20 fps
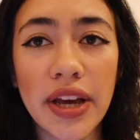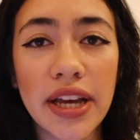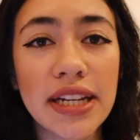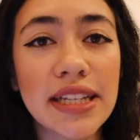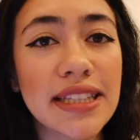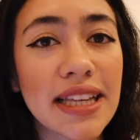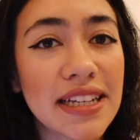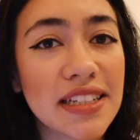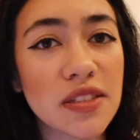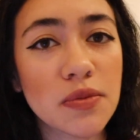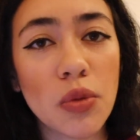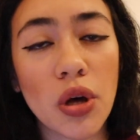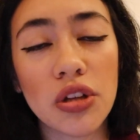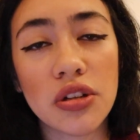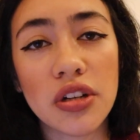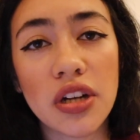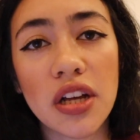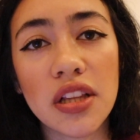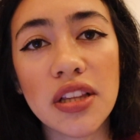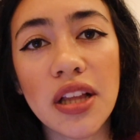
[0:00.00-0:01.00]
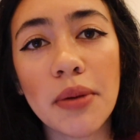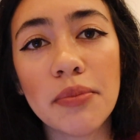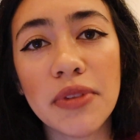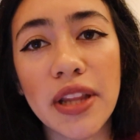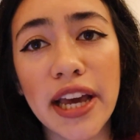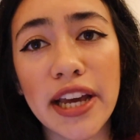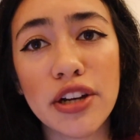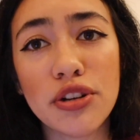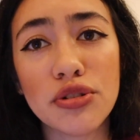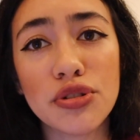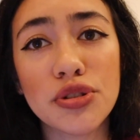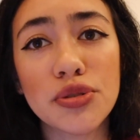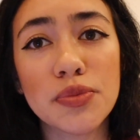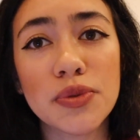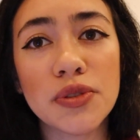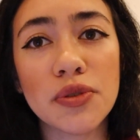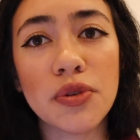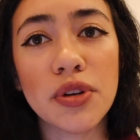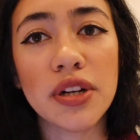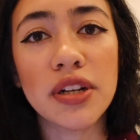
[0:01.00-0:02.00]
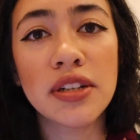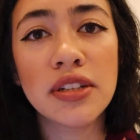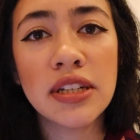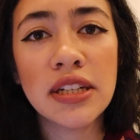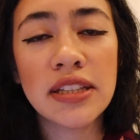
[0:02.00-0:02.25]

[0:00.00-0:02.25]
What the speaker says: any like smaller alumni groups or